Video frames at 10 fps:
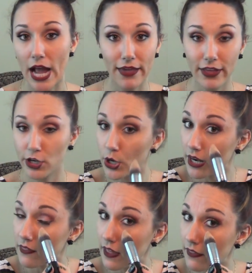highlighter,
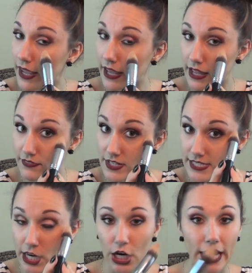anything like in
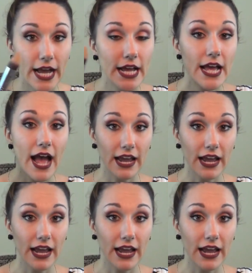this area,